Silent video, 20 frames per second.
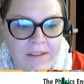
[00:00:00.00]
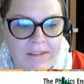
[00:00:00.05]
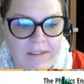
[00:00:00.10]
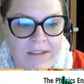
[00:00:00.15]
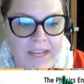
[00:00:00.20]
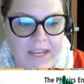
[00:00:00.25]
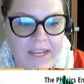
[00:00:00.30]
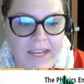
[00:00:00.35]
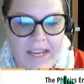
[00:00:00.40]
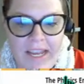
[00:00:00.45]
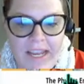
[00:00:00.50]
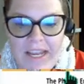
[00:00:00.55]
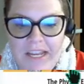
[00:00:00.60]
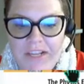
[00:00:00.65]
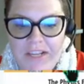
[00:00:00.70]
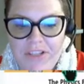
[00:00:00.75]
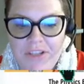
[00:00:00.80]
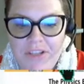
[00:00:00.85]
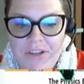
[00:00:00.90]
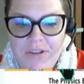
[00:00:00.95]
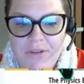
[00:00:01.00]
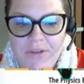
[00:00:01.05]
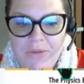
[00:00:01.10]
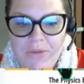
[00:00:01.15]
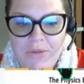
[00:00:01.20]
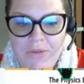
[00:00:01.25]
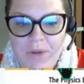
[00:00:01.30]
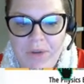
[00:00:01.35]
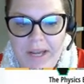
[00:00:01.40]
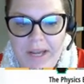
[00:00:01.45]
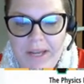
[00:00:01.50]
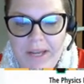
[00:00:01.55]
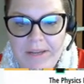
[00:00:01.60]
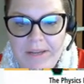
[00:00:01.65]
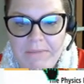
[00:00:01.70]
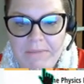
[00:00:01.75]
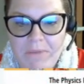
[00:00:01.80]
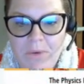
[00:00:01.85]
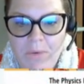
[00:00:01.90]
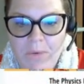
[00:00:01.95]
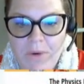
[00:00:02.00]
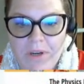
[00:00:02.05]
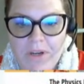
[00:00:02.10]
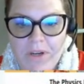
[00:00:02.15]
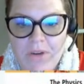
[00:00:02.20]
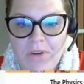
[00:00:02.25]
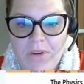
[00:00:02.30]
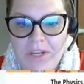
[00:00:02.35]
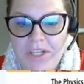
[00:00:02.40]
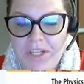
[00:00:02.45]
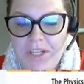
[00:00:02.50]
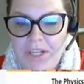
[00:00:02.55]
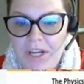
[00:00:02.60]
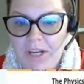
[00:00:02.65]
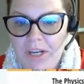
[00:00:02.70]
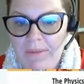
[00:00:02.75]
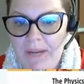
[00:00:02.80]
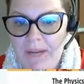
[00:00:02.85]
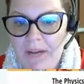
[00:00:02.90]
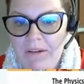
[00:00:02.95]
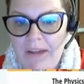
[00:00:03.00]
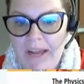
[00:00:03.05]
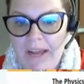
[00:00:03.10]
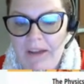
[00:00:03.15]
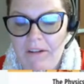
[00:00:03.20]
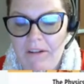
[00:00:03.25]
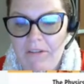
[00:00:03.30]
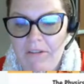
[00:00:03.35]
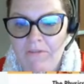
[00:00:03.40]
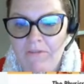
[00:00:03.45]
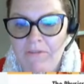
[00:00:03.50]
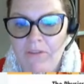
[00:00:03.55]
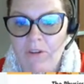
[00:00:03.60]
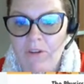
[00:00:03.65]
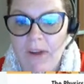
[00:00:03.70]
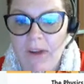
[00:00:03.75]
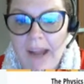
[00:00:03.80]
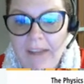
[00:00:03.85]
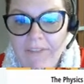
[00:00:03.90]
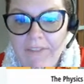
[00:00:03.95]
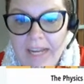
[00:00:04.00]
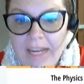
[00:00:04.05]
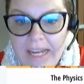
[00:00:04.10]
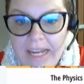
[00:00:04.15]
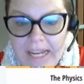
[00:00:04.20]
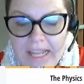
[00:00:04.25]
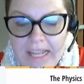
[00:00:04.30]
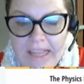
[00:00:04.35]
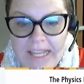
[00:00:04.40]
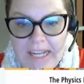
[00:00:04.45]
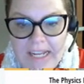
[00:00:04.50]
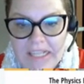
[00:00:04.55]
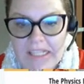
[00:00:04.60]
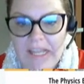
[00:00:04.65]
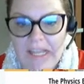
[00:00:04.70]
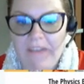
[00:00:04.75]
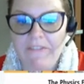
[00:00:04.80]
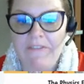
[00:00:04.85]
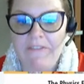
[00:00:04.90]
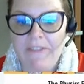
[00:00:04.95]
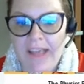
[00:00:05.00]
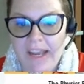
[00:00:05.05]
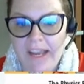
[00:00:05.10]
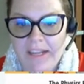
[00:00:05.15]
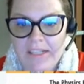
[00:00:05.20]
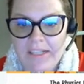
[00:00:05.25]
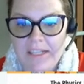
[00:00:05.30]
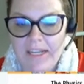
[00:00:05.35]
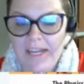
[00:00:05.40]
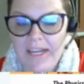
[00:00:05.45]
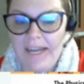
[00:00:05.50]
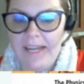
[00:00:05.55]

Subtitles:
Okay, and so we're going to talk about how gravity and things affect